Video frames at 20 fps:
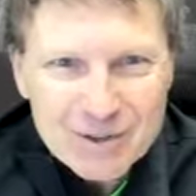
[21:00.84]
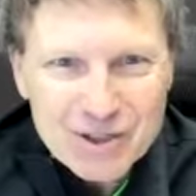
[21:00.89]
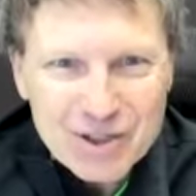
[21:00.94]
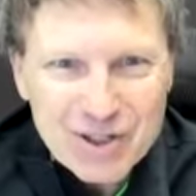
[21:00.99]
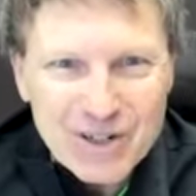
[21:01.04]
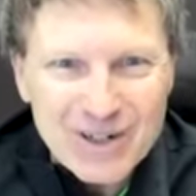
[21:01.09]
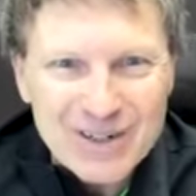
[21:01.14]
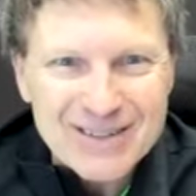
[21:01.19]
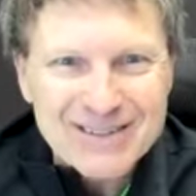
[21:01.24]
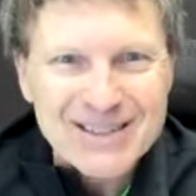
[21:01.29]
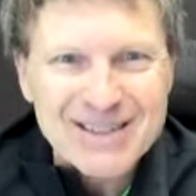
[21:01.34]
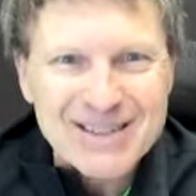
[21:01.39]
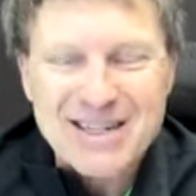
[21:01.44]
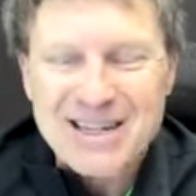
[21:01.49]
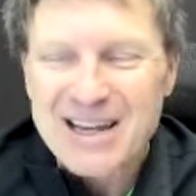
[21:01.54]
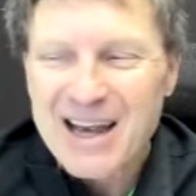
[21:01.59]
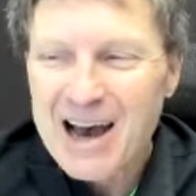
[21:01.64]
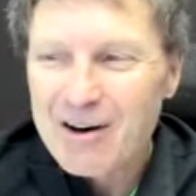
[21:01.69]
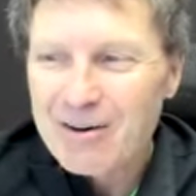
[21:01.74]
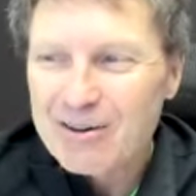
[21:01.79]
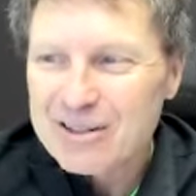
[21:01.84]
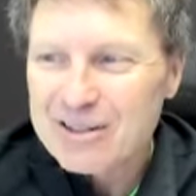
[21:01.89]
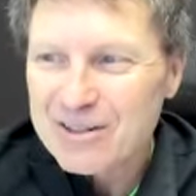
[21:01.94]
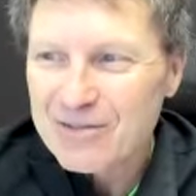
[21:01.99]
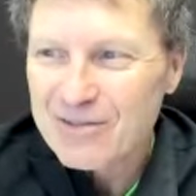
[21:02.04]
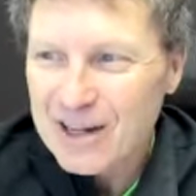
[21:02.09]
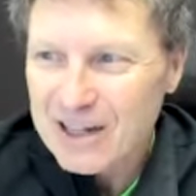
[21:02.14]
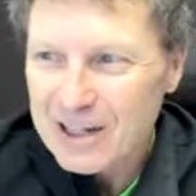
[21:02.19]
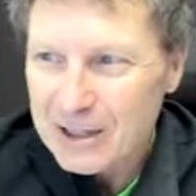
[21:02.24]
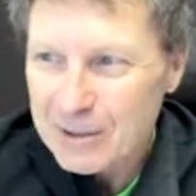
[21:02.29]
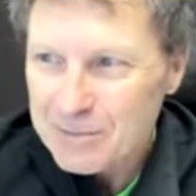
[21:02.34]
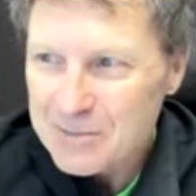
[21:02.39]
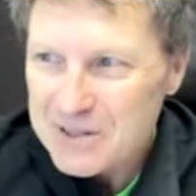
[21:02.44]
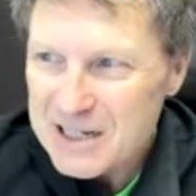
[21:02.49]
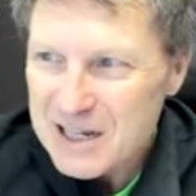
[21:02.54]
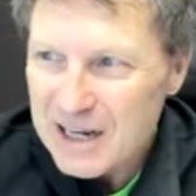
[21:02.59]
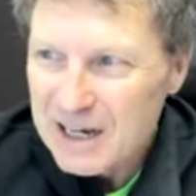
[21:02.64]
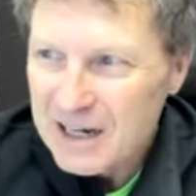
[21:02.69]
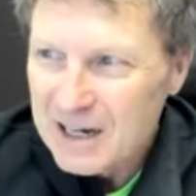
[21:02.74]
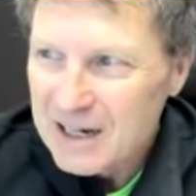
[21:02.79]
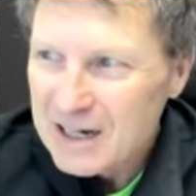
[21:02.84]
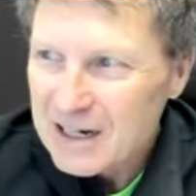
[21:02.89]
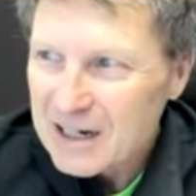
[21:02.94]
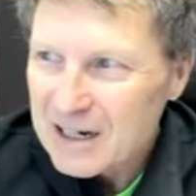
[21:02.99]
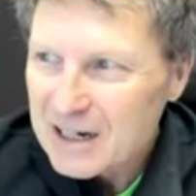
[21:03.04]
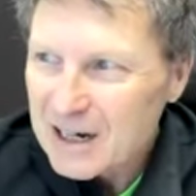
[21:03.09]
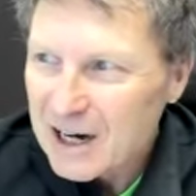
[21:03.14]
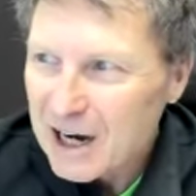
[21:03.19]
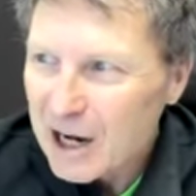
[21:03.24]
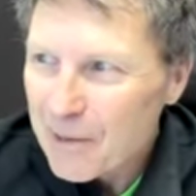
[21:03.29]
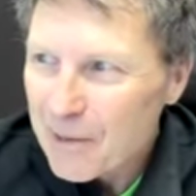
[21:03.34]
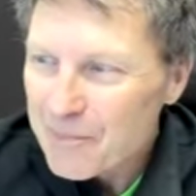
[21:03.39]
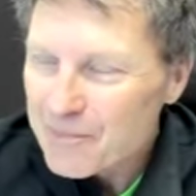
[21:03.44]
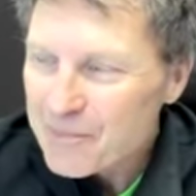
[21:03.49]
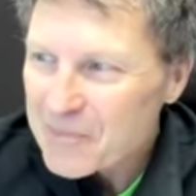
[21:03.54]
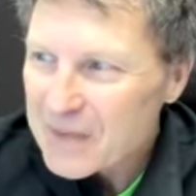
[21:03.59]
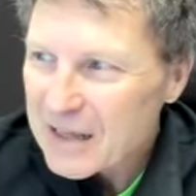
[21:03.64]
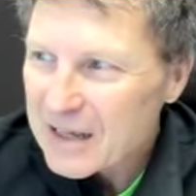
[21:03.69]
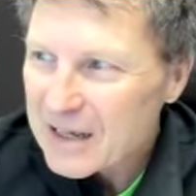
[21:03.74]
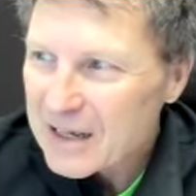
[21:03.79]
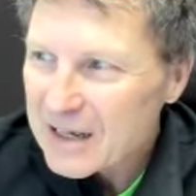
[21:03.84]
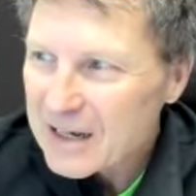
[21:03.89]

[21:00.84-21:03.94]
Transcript: I'm sure, to see how it develops. And